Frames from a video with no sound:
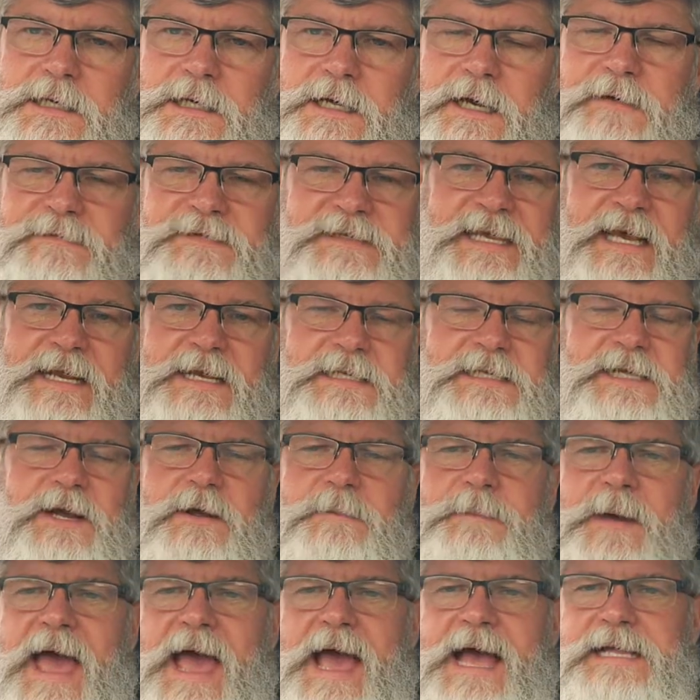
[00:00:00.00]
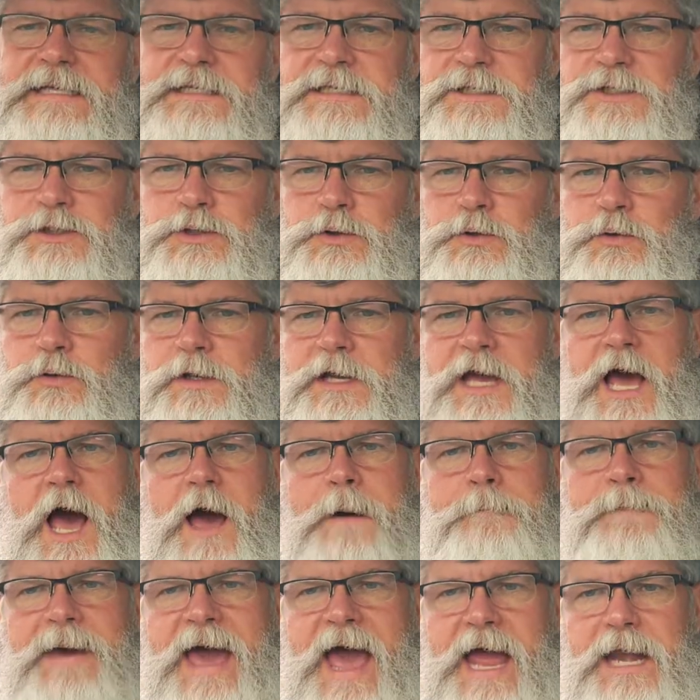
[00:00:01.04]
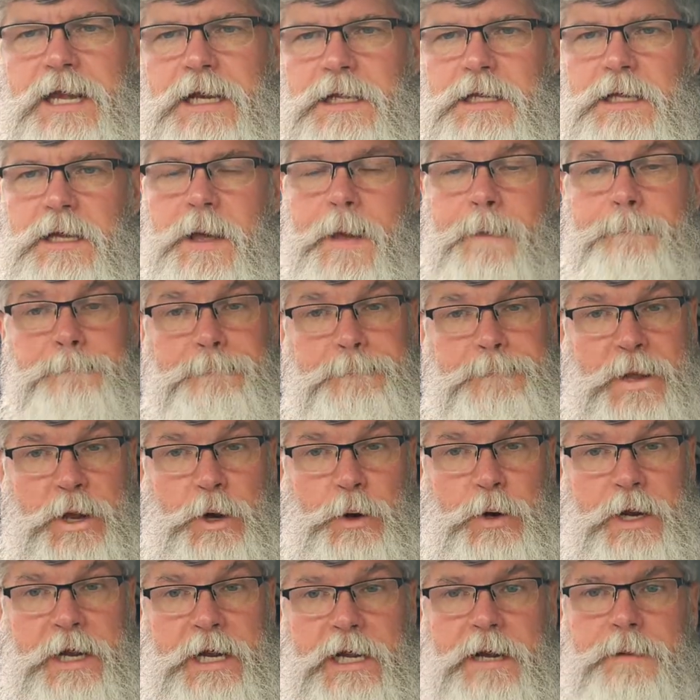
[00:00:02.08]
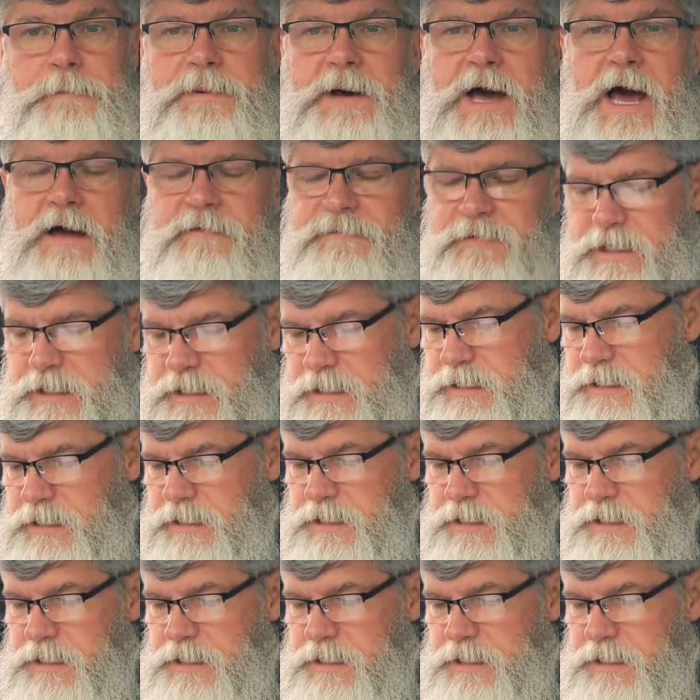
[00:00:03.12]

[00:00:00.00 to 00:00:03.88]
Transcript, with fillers: of sanitary pads to combat period poverty.